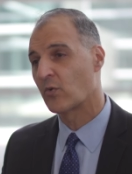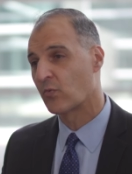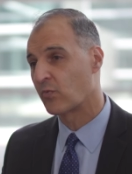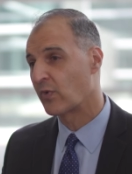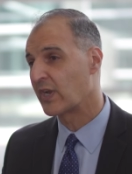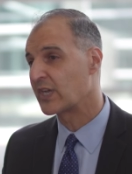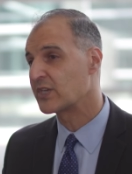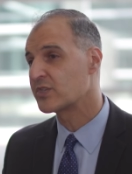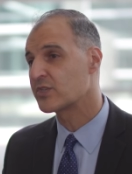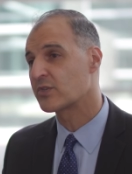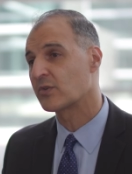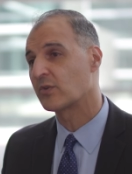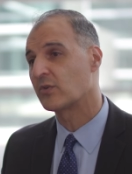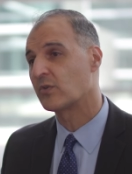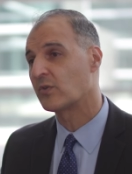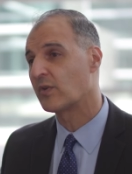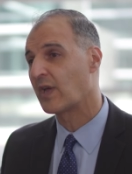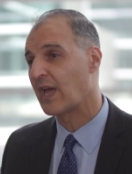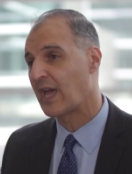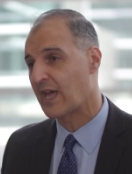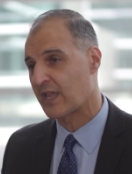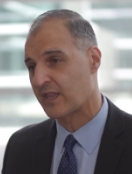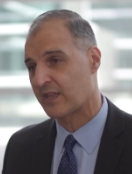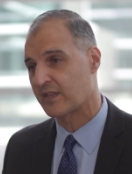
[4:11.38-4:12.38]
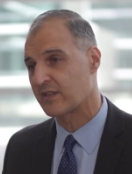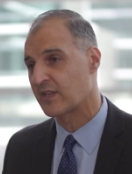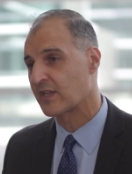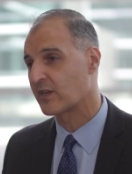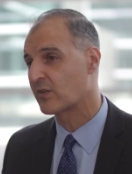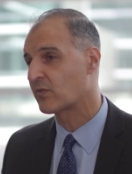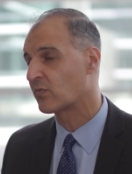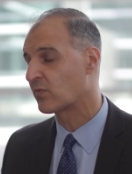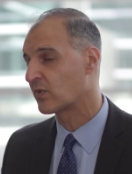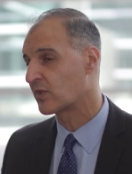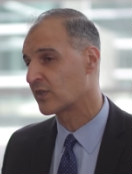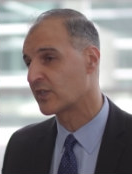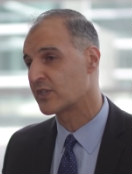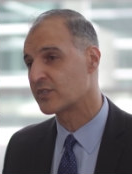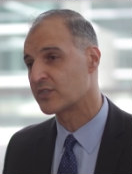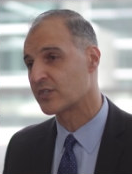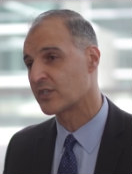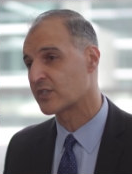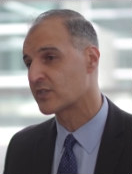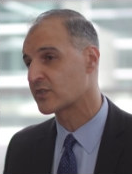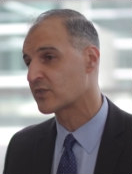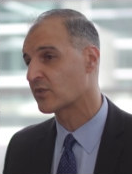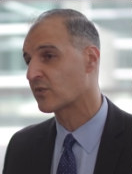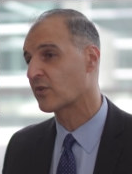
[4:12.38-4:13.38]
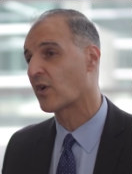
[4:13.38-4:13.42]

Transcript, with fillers: racial, ethnic, religious,